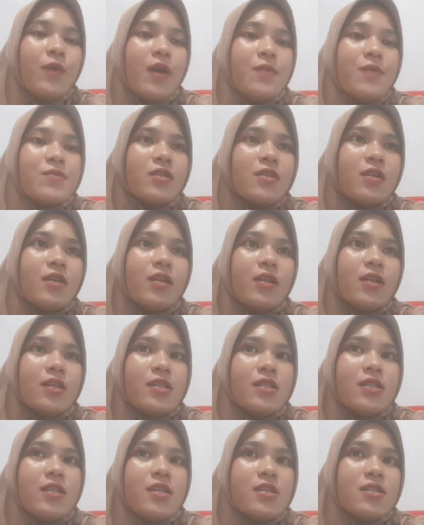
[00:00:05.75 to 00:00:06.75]
I'm studying
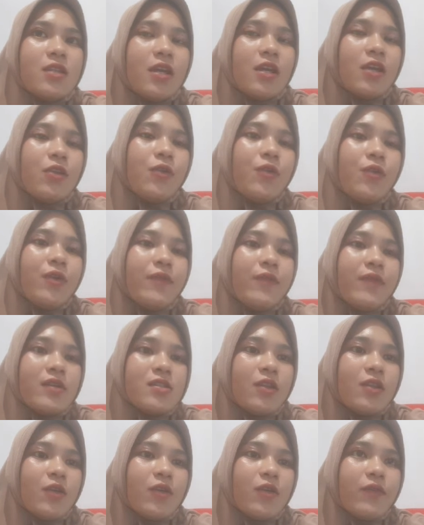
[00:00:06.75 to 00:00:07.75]
at the State
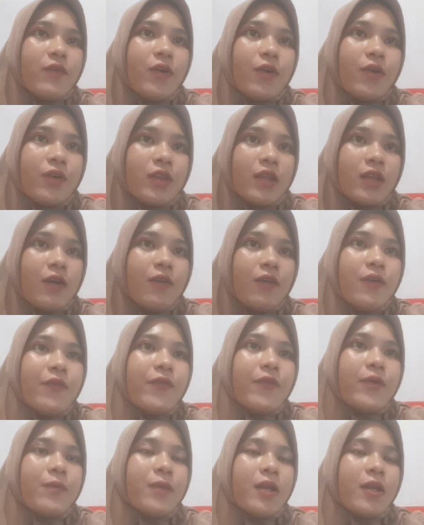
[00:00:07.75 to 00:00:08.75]
University of Gorontalo
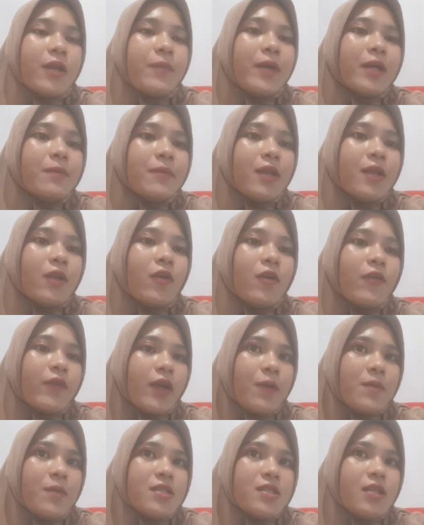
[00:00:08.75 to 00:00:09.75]
from the Department of
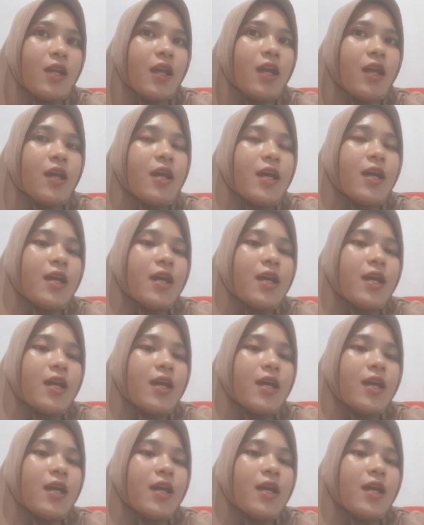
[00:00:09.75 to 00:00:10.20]
Chemistry,